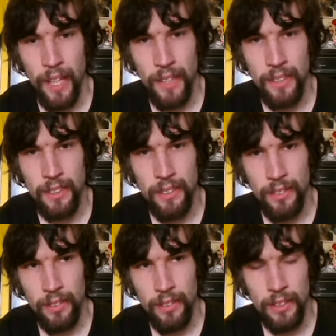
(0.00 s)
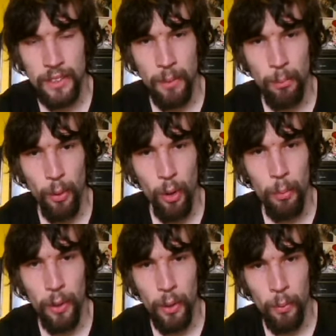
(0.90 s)
It's simple,
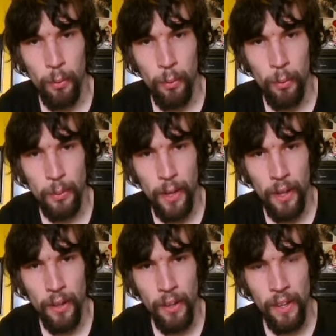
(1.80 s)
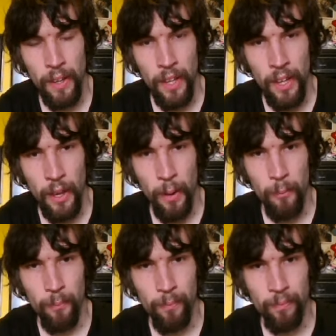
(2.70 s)
but it works well. Um,